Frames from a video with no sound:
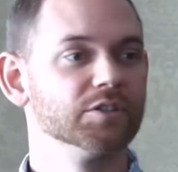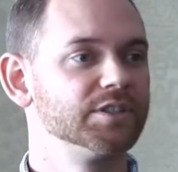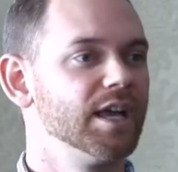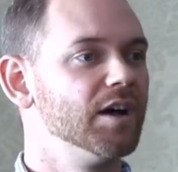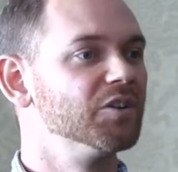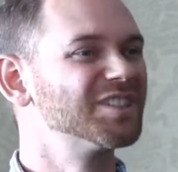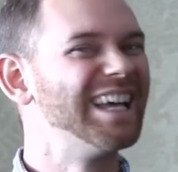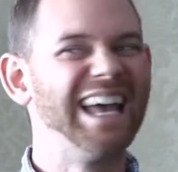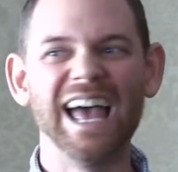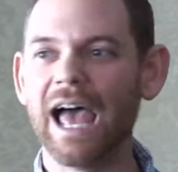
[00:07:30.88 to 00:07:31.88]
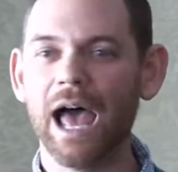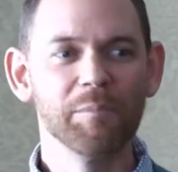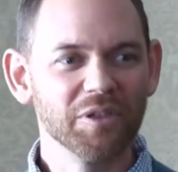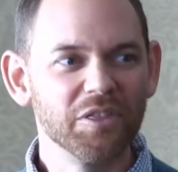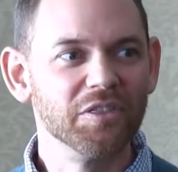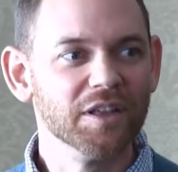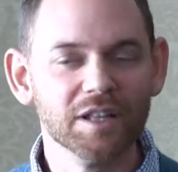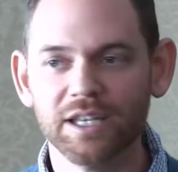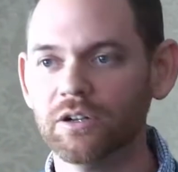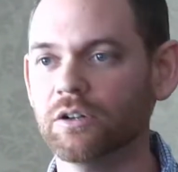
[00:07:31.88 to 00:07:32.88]
cells.
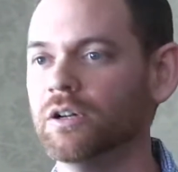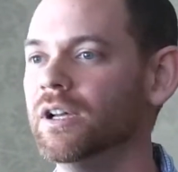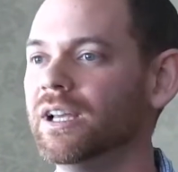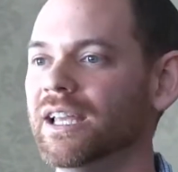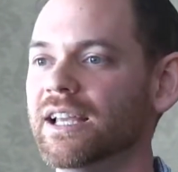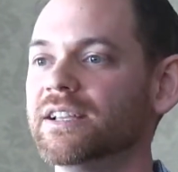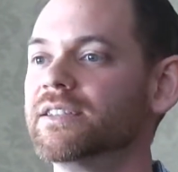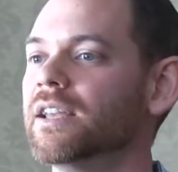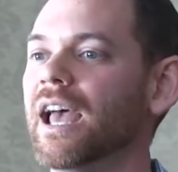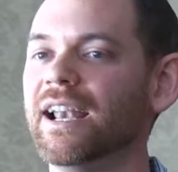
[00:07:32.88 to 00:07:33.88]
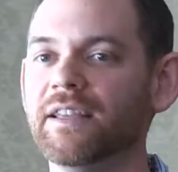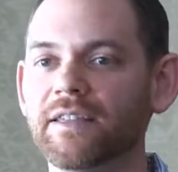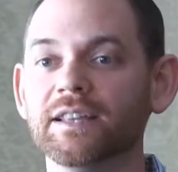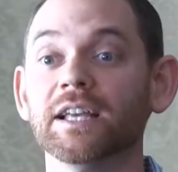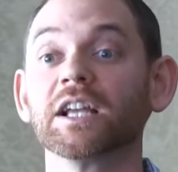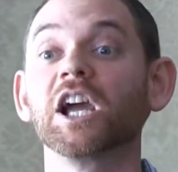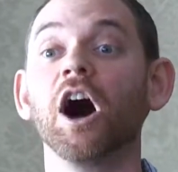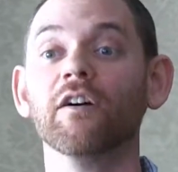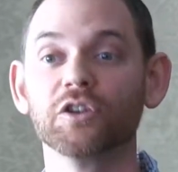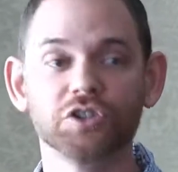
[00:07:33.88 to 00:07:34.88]
Epithelial is anything that
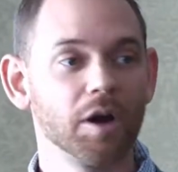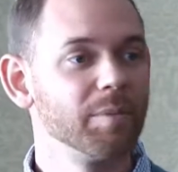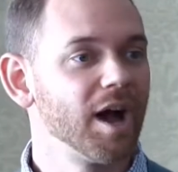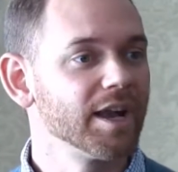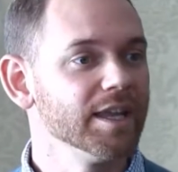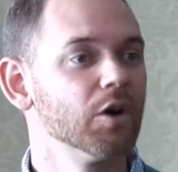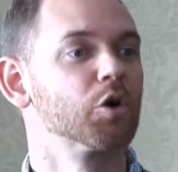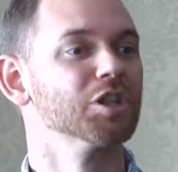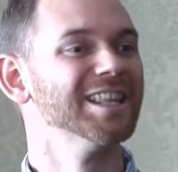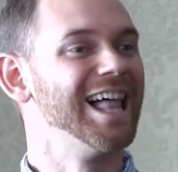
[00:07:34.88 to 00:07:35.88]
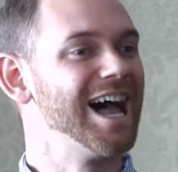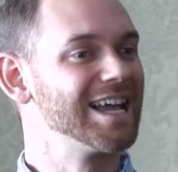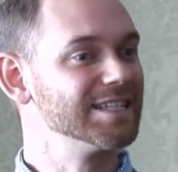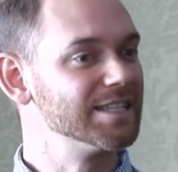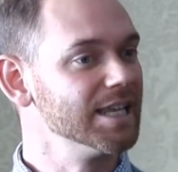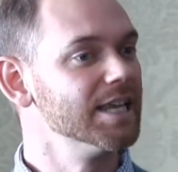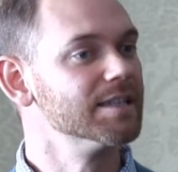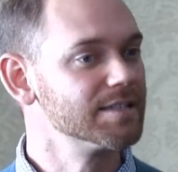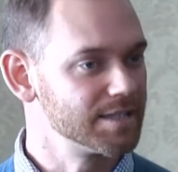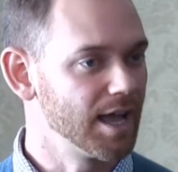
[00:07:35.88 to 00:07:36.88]
covers our body or lines the
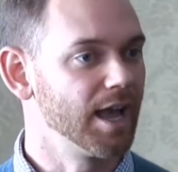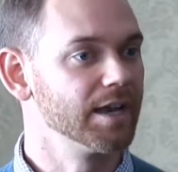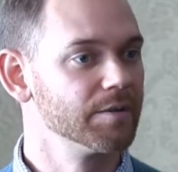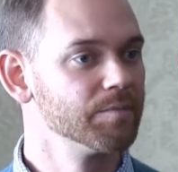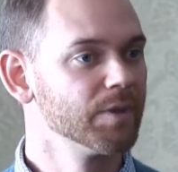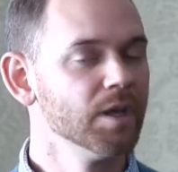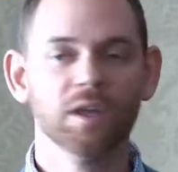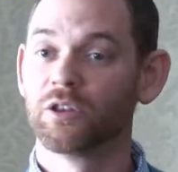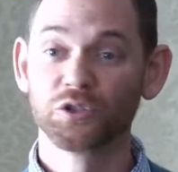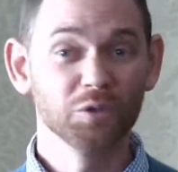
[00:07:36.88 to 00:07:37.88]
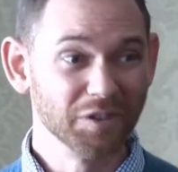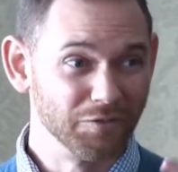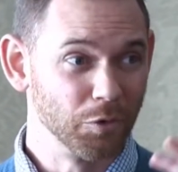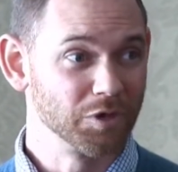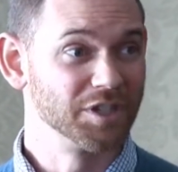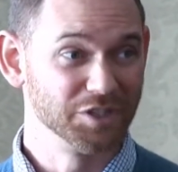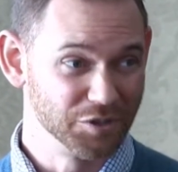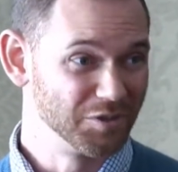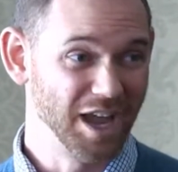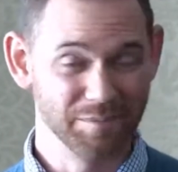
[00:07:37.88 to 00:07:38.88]
inside. There's only 4
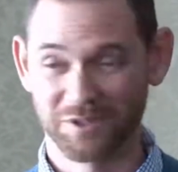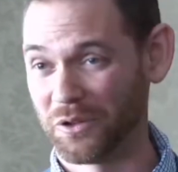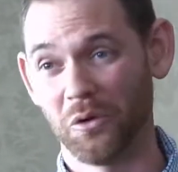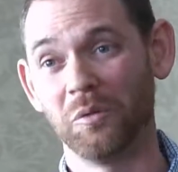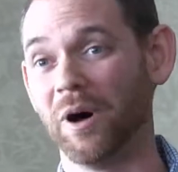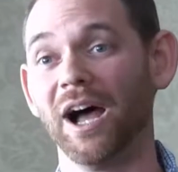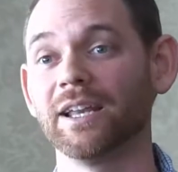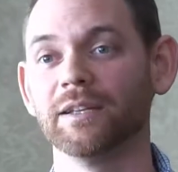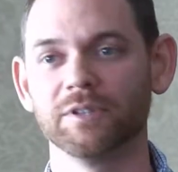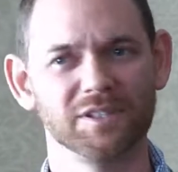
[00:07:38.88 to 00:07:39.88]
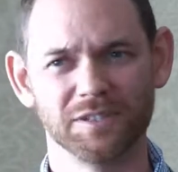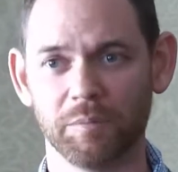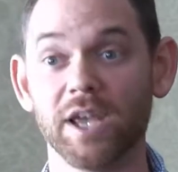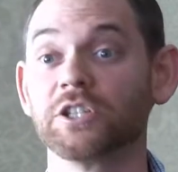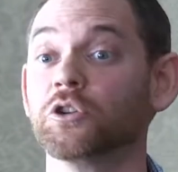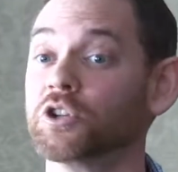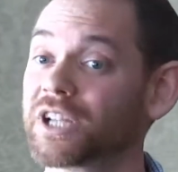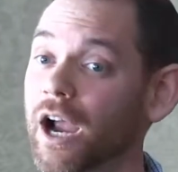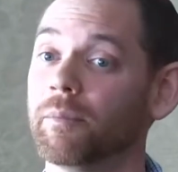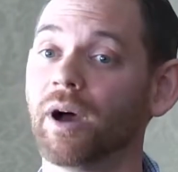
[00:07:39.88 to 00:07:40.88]
tissue types in the whole body. This is amazing. Your
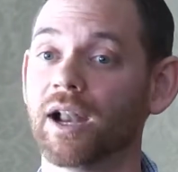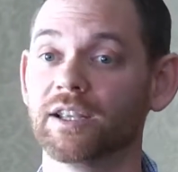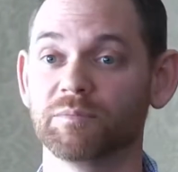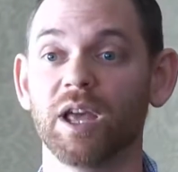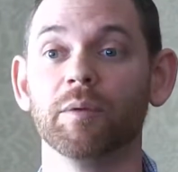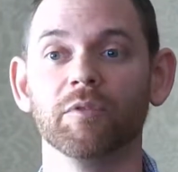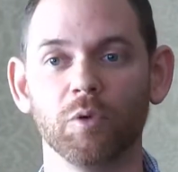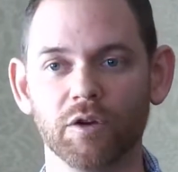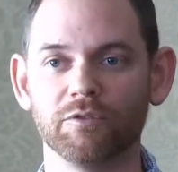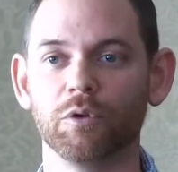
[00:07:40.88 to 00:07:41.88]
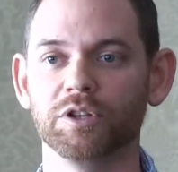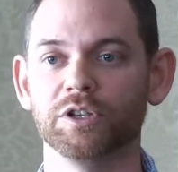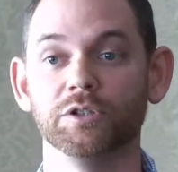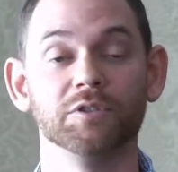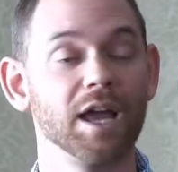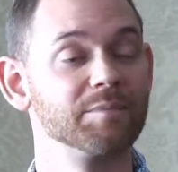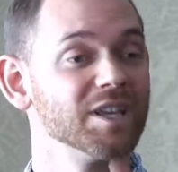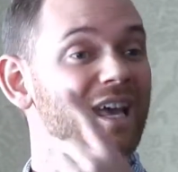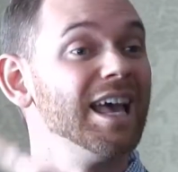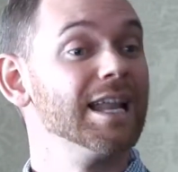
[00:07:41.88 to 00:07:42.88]
entire body is made up of one of 4 tissue types,
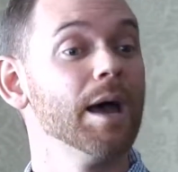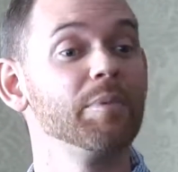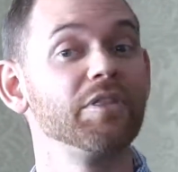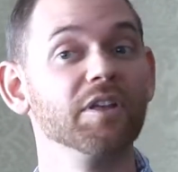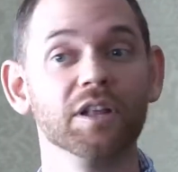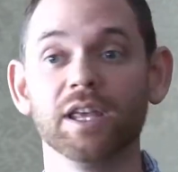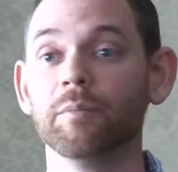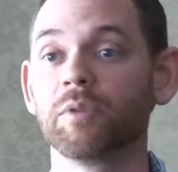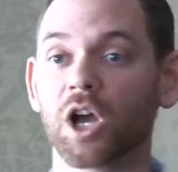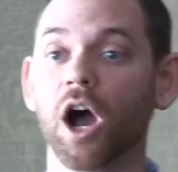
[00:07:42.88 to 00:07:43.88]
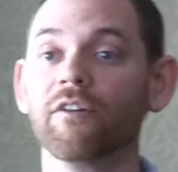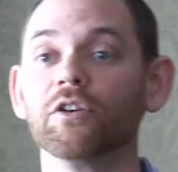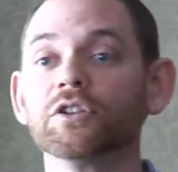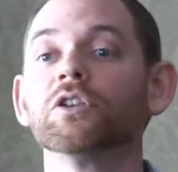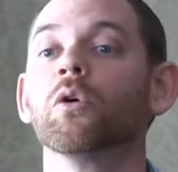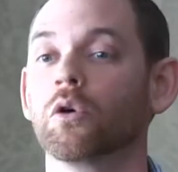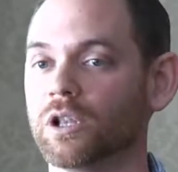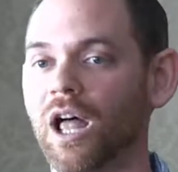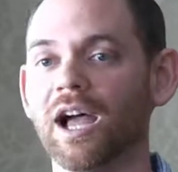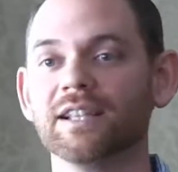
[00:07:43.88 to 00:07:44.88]
and epithelium covers or
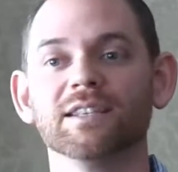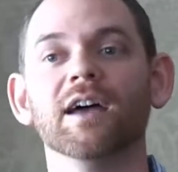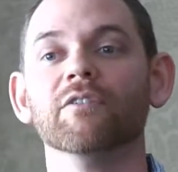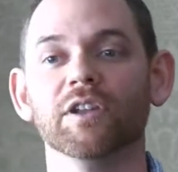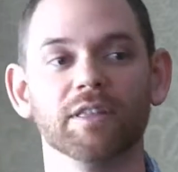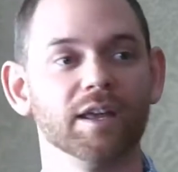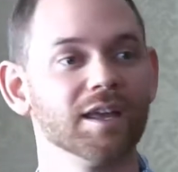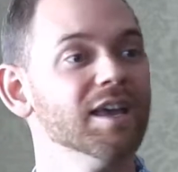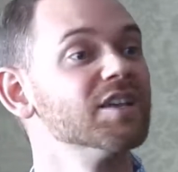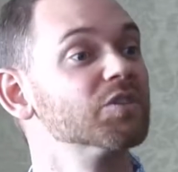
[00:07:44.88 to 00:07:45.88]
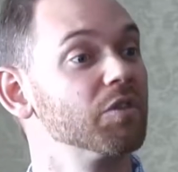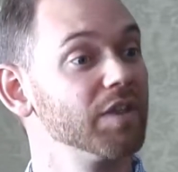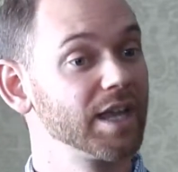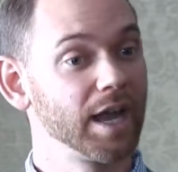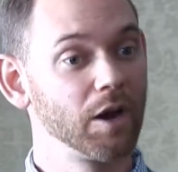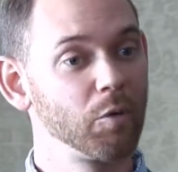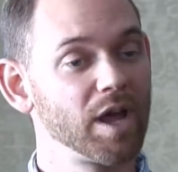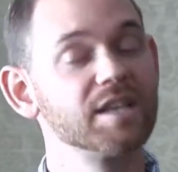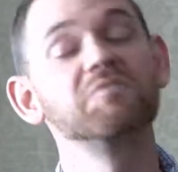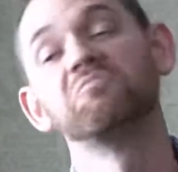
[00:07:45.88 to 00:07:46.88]
lines everything. So think
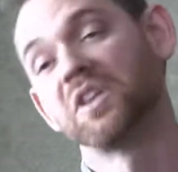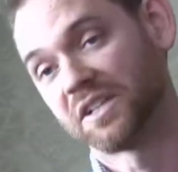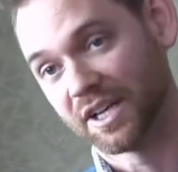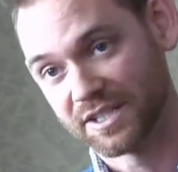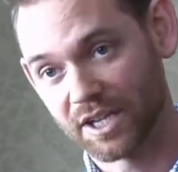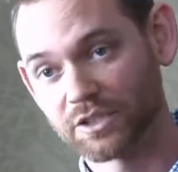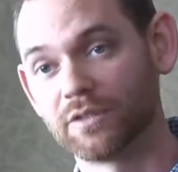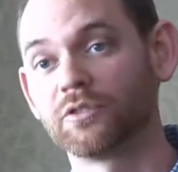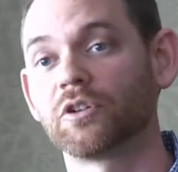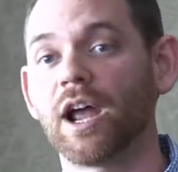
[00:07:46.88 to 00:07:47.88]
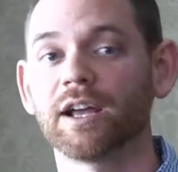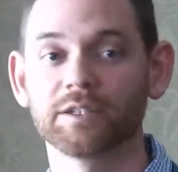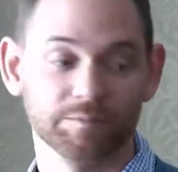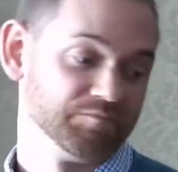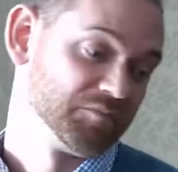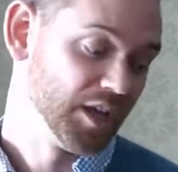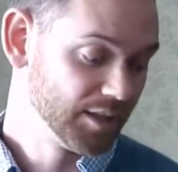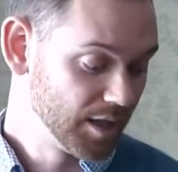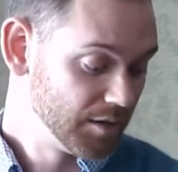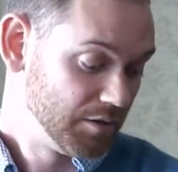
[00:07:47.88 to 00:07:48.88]
airways, think digestive tract, and
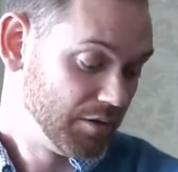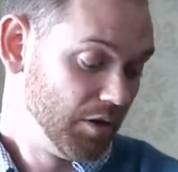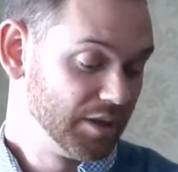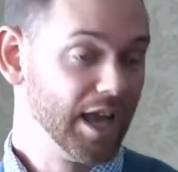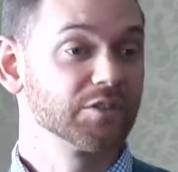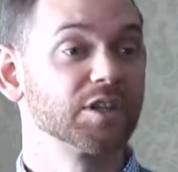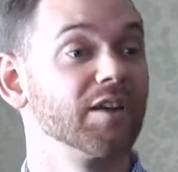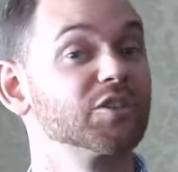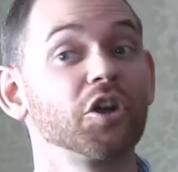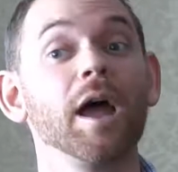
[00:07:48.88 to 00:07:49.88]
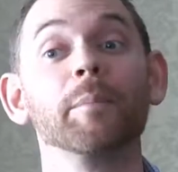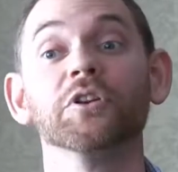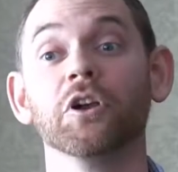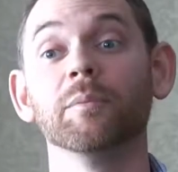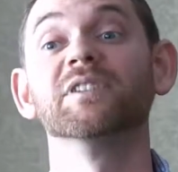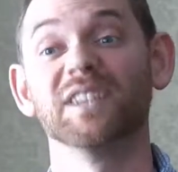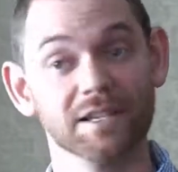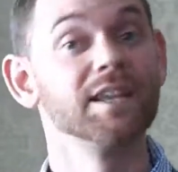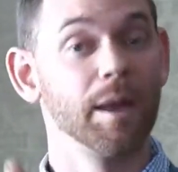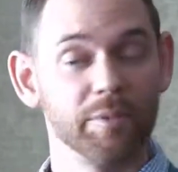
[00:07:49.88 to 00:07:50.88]
then on the outside of us, our epidermis
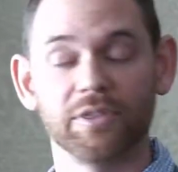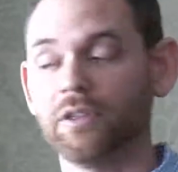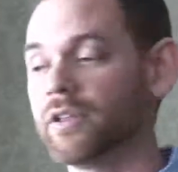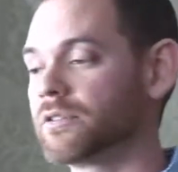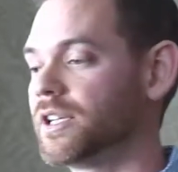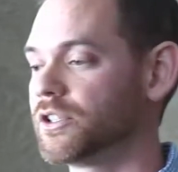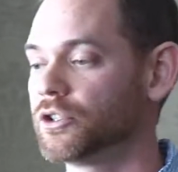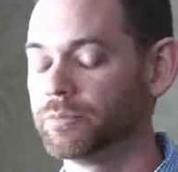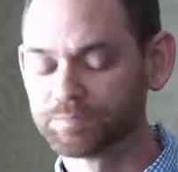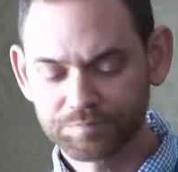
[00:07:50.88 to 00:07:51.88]
is epithelial tissue.